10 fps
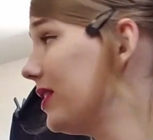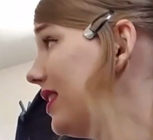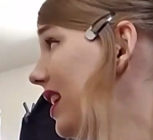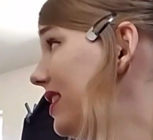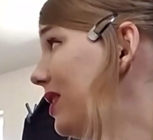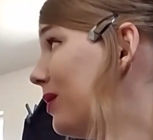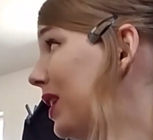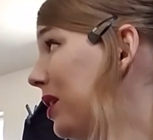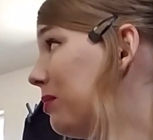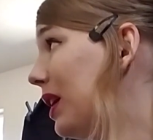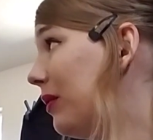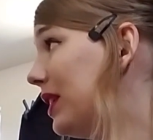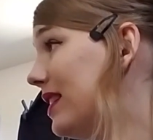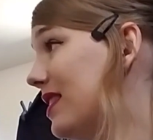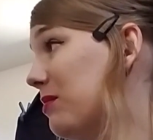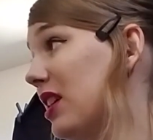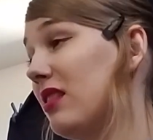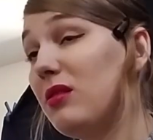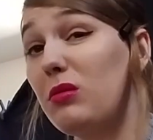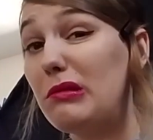is an AC running, but when I did some
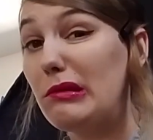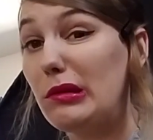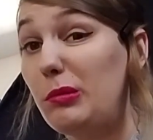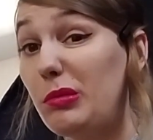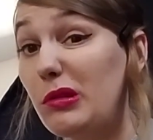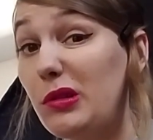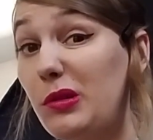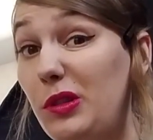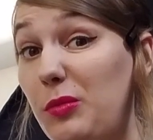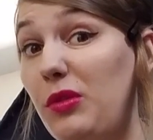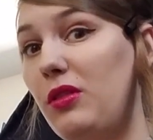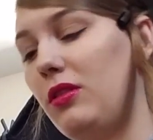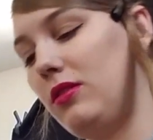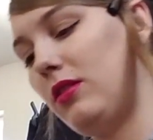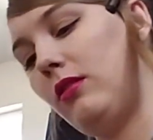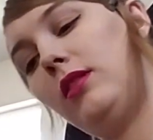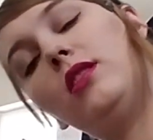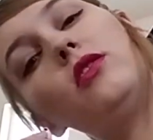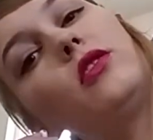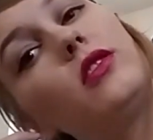tests, it wasn't super noticeable, so
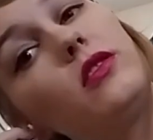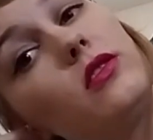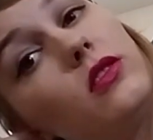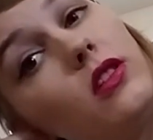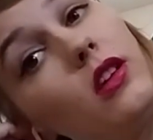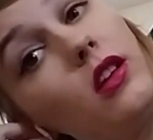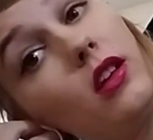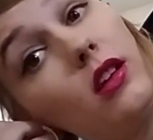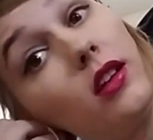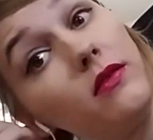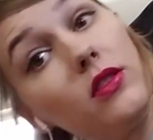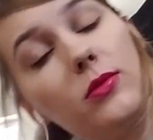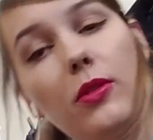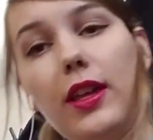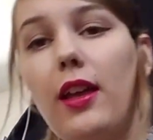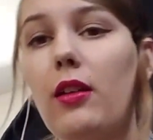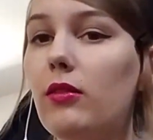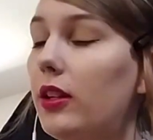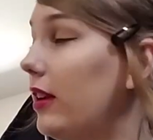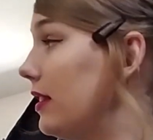let's just have this work out.
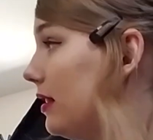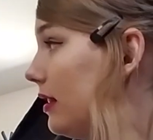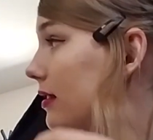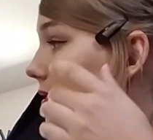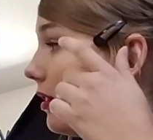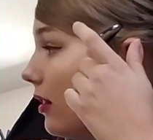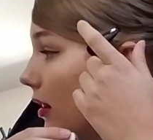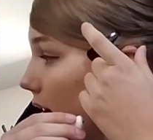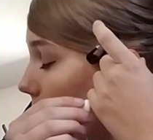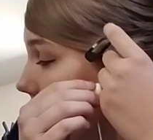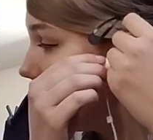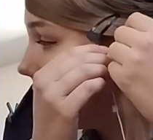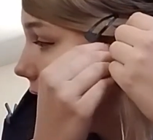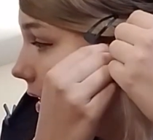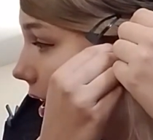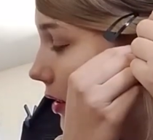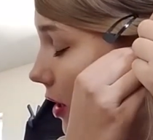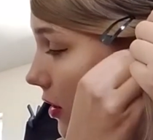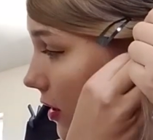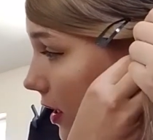Their AC is still a lot quieter. I
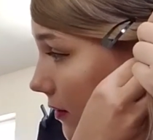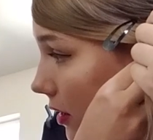tried turning off